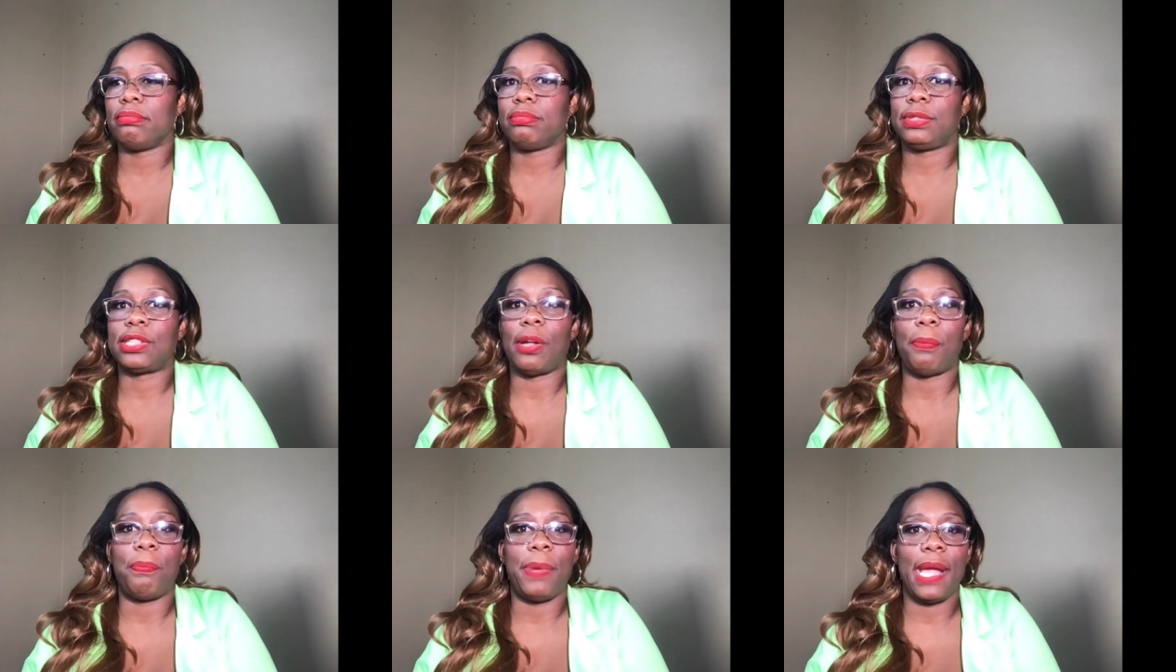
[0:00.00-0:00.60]

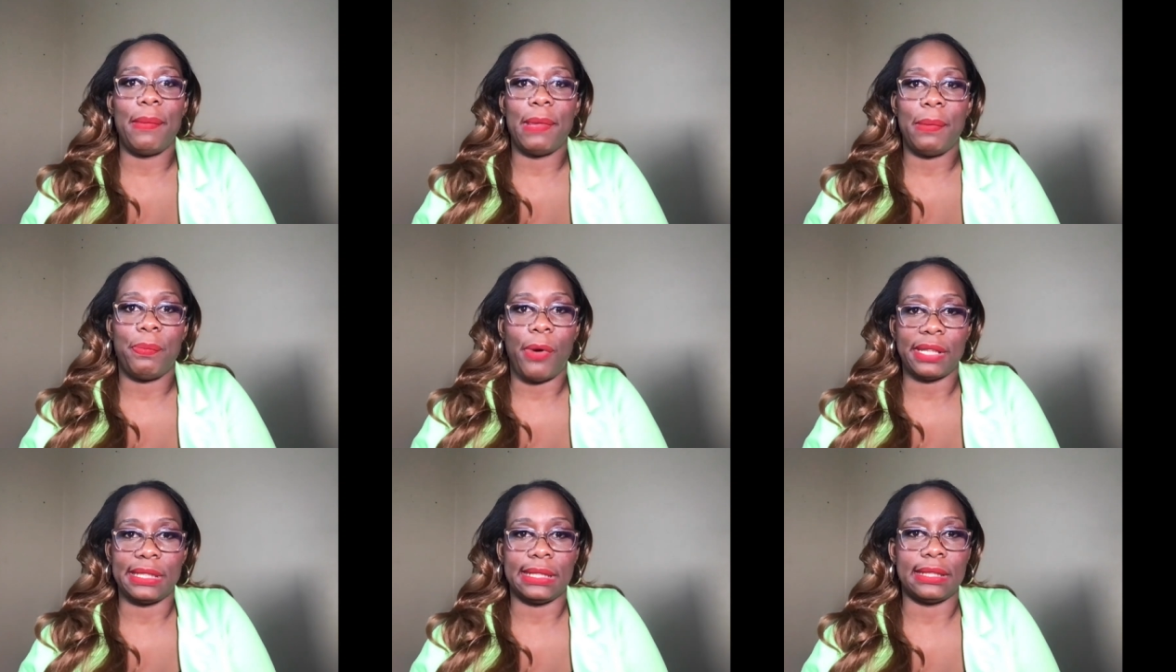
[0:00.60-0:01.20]
some payment
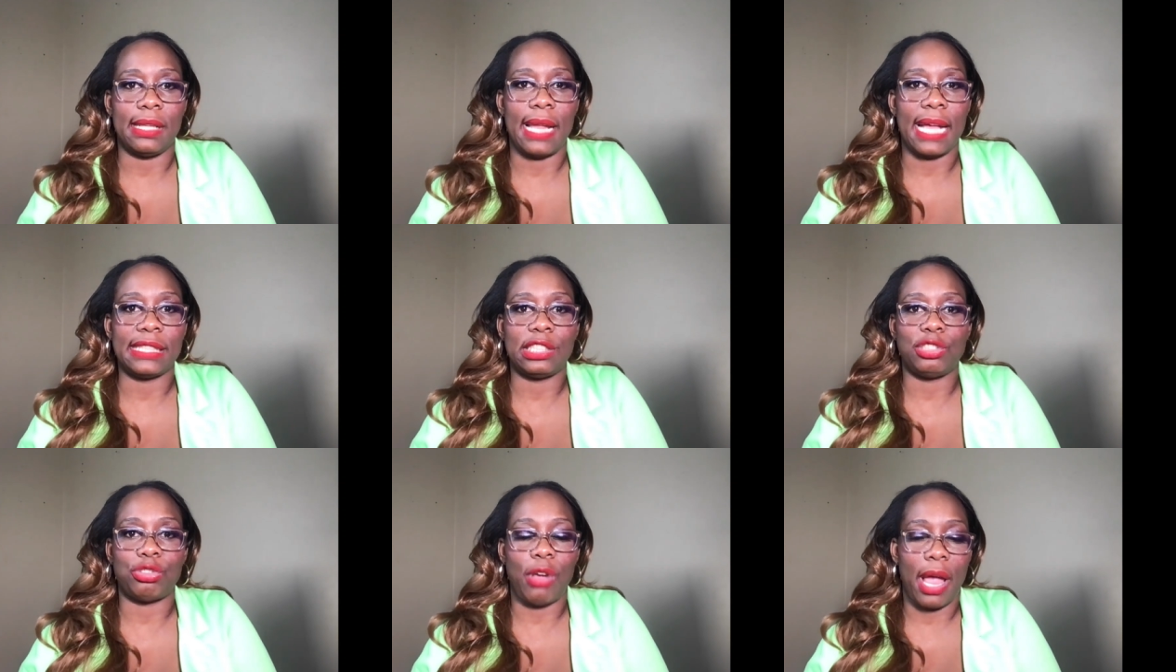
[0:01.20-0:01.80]
processor like
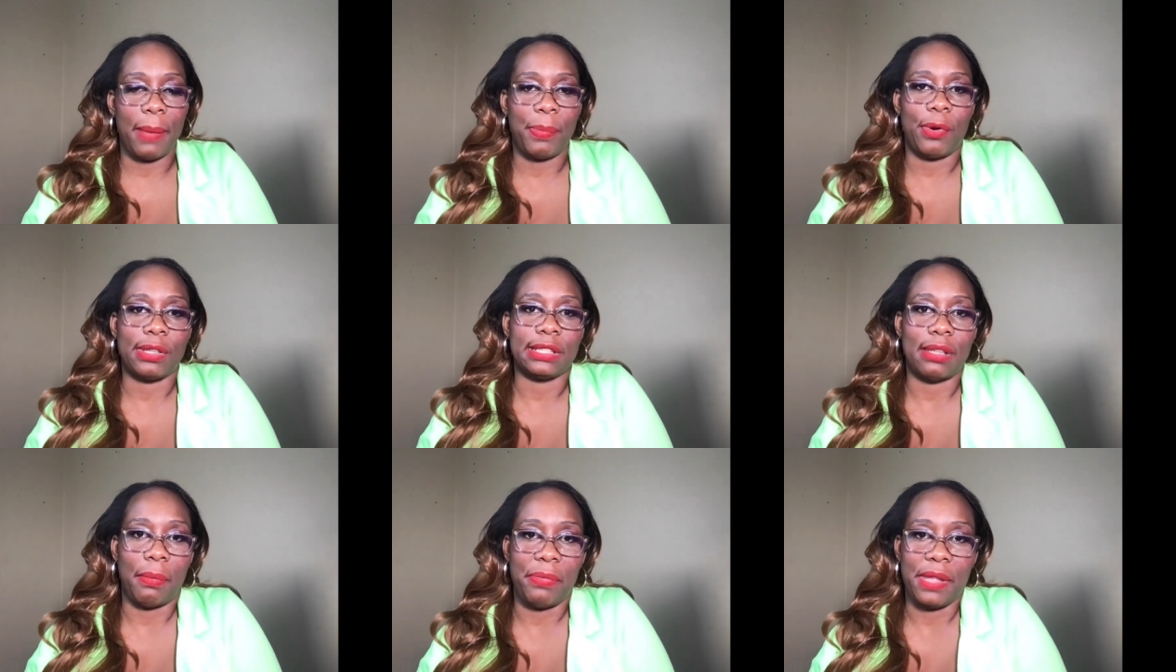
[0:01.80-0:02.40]
Stripe or
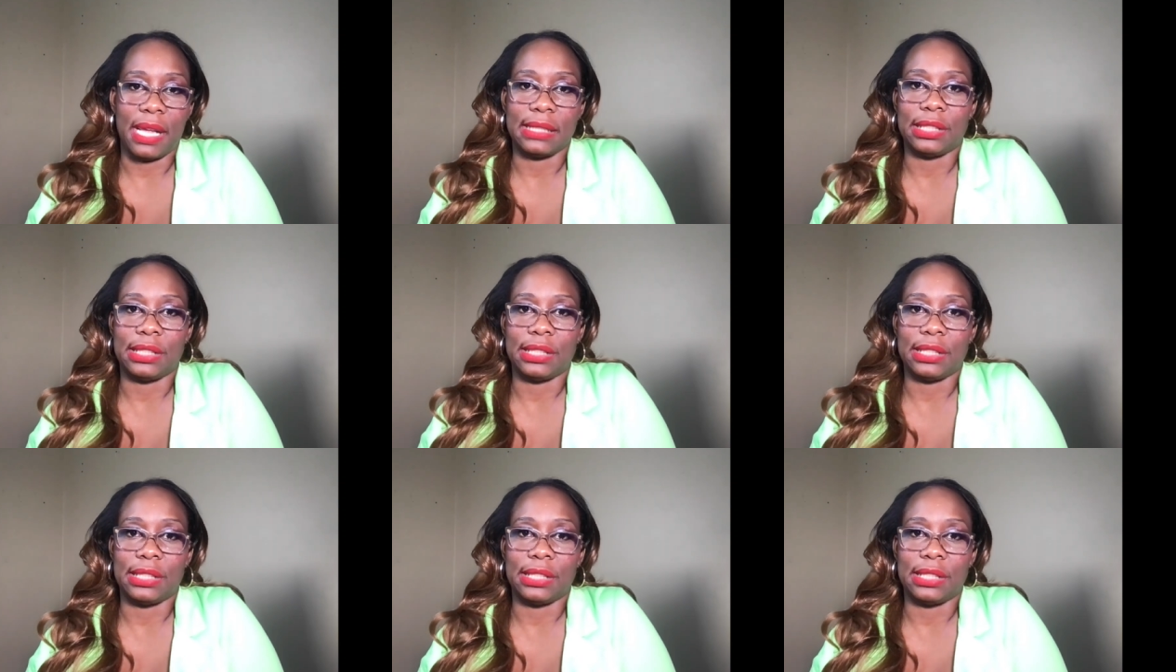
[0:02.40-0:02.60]
something,